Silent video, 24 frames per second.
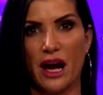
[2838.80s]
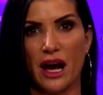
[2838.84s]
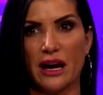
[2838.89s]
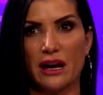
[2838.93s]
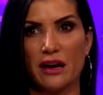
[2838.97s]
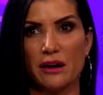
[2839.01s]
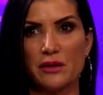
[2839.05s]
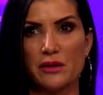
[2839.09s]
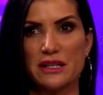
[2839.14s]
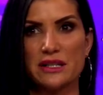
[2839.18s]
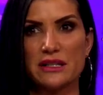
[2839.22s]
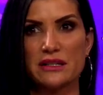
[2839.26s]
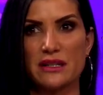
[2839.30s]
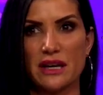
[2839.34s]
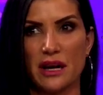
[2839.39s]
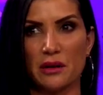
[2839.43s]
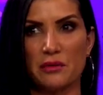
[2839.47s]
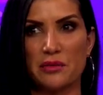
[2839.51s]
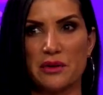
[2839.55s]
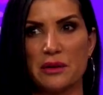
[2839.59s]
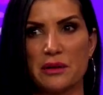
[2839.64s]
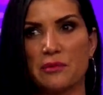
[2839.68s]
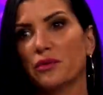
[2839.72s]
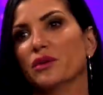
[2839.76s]
I always
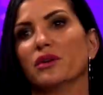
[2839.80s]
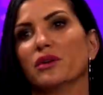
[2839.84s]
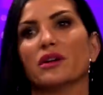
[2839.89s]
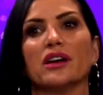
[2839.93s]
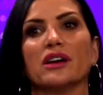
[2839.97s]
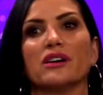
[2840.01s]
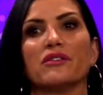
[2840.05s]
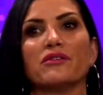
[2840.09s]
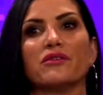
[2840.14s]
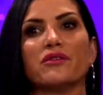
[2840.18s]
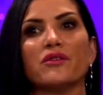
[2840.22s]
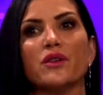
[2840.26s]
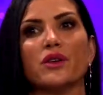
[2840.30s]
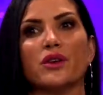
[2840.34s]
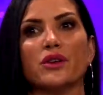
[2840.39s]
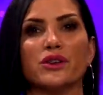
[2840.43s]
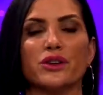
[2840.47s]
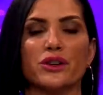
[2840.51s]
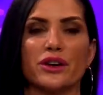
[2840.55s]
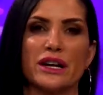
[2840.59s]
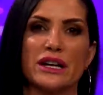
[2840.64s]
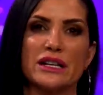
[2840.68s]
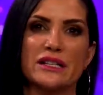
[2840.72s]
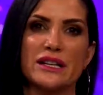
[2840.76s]
tell people, if
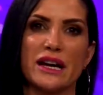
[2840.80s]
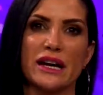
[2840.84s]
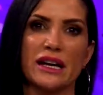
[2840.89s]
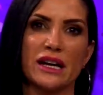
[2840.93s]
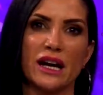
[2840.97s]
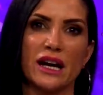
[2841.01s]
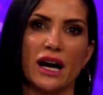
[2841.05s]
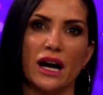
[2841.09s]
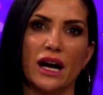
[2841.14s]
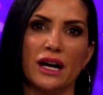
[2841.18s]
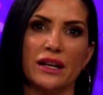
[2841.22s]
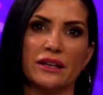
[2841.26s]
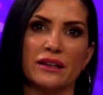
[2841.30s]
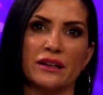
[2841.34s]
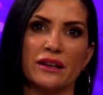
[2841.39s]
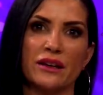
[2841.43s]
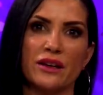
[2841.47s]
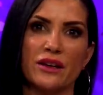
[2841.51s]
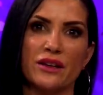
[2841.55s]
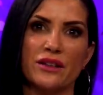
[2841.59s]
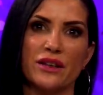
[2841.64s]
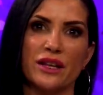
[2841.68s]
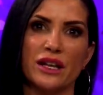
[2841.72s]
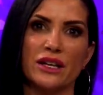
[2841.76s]
you're anti-gun,
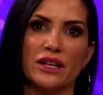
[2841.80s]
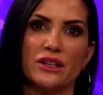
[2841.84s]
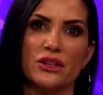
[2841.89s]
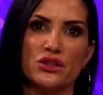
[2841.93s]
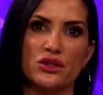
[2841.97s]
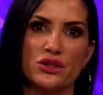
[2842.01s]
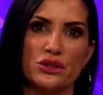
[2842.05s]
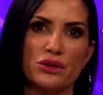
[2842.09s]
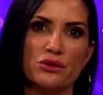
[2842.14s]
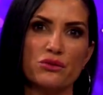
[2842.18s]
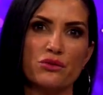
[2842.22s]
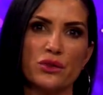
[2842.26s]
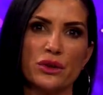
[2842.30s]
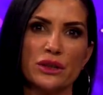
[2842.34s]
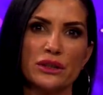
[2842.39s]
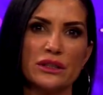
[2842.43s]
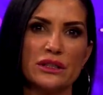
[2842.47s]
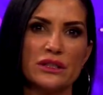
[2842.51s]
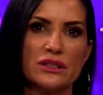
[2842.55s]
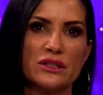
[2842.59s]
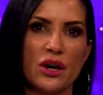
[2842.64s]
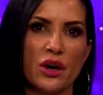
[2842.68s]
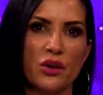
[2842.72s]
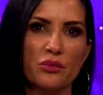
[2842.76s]
then you
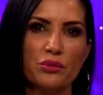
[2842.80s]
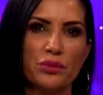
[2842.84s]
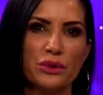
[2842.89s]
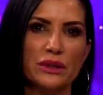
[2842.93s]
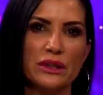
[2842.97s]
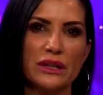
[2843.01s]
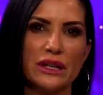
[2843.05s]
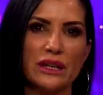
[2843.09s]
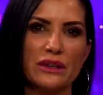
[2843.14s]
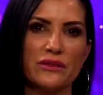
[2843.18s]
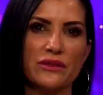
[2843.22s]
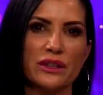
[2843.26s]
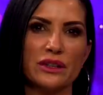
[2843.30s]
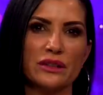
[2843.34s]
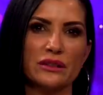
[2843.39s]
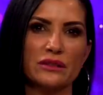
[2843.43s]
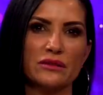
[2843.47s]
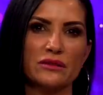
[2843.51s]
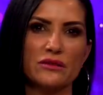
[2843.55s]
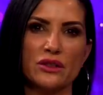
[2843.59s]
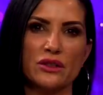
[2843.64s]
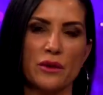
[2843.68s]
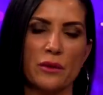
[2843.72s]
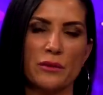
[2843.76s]
really don't believe in,
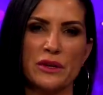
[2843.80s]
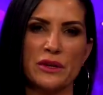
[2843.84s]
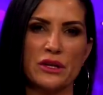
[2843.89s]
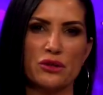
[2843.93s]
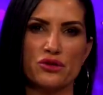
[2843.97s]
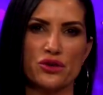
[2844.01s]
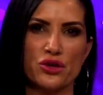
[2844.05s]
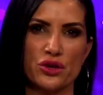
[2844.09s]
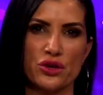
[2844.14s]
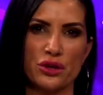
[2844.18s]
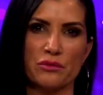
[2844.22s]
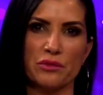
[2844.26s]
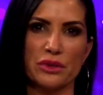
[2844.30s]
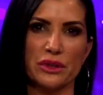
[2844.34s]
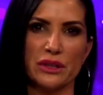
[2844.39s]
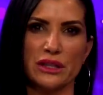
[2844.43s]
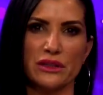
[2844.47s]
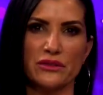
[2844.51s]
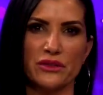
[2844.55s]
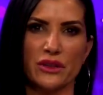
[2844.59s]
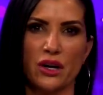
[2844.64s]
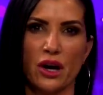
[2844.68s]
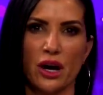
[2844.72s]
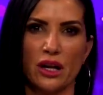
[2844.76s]
you shouldn't
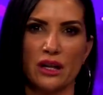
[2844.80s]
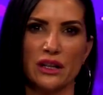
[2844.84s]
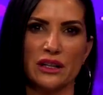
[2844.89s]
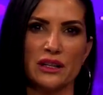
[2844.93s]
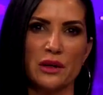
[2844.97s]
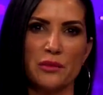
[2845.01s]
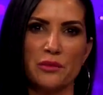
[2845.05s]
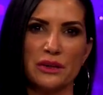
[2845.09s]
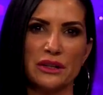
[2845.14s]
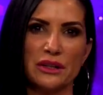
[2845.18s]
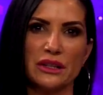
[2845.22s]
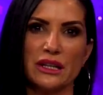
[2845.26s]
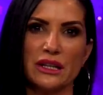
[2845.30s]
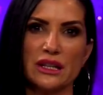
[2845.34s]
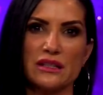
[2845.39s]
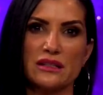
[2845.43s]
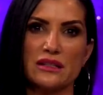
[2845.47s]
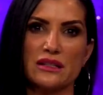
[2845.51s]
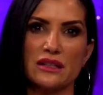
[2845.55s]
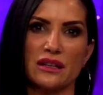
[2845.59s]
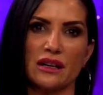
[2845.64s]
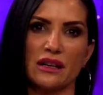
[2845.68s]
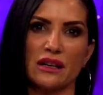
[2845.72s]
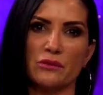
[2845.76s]
believe in calling the
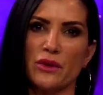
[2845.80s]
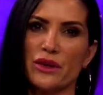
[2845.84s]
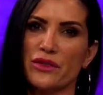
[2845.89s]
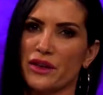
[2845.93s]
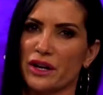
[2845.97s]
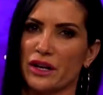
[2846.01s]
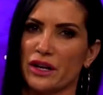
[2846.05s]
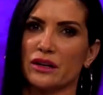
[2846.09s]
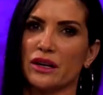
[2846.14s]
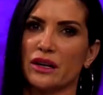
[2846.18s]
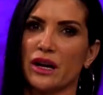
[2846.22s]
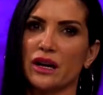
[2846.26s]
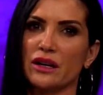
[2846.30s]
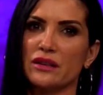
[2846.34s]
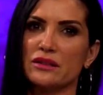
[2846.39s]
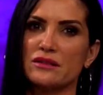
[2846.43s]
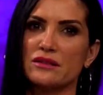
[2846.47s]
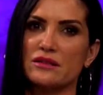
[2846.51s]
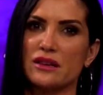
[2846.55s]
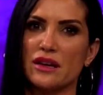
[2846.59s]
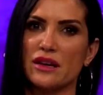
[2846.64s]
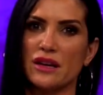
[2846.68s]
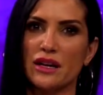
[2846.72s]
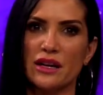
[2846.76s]
police to come with their
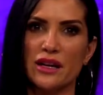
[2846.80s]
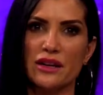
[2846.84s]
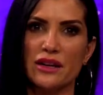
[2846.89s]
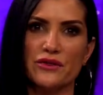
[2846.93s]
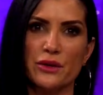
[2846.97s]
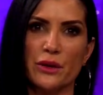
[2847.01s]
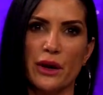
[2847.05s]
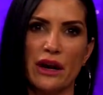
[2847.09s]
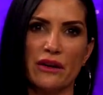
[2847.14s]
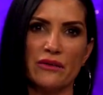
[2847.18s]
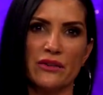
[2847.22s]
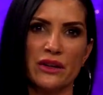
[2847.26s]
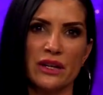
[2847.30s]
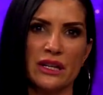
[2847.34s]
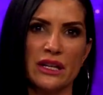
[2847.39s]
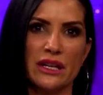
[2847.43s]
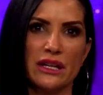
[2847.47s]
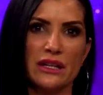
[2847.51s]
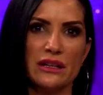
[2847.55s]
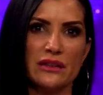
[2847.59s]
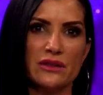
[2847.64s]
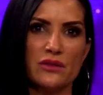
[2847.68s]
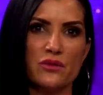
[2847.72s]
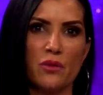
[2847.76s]
guns if you have a
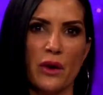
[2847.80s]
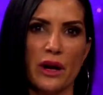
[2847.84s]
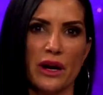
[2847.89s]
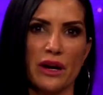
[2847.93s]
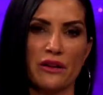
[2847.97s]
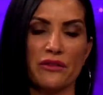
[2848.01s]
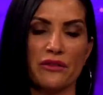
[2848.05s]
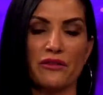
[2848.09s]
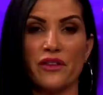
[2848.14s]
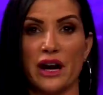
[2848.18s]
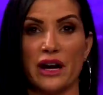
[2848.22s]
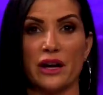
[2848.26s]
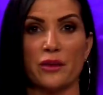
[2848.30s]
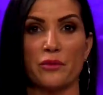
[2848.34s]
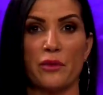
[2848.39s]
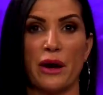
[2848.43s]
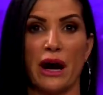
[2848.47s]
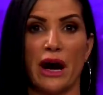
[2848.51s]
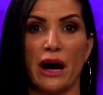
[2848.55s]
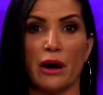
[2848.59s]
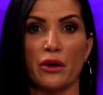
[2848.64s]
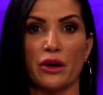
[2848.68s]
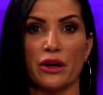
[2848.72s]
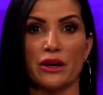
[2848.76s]
need where
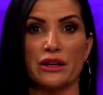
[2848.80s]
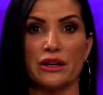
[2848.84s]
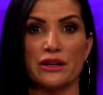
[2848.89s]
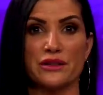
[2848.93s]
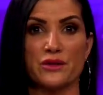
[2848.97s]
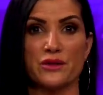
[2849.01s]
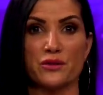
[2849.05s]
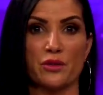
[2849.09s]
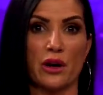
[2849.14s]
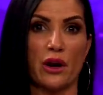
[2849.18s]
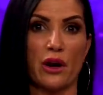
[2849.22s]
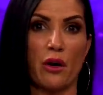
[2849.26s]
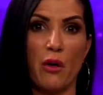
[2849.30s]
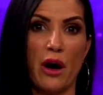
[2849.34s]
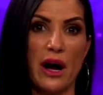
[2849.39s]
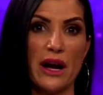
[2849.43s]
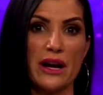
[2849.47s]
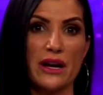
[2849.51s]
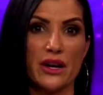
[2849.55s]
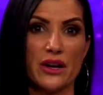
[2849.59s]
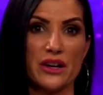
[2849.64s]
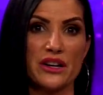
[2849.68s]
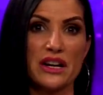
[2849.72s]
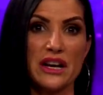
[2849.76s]
firepower is
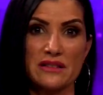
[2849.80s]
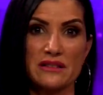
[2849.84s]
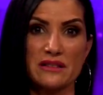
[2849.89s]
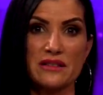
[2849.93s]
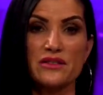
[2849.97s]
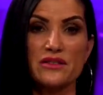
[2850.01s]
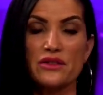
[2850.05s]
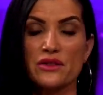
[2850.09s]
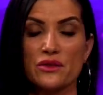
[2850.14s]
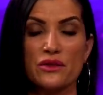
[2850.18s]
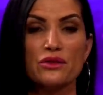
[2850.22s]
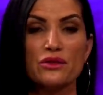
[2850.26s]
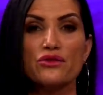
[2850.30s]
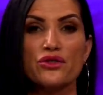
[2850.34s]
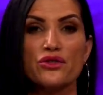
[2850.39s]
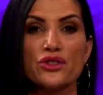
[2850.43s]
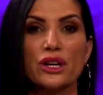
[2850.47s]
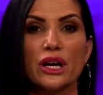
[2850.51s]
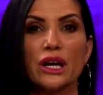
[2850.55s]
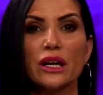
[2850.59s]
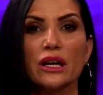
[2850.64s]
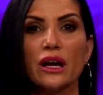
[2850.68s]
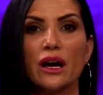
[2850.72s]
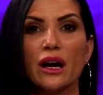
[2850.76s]
required as a
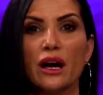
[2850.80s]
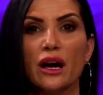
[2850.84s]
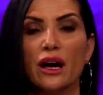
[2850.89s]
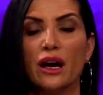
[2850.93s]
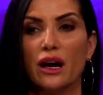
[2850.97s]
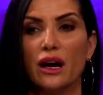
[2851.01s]
solution.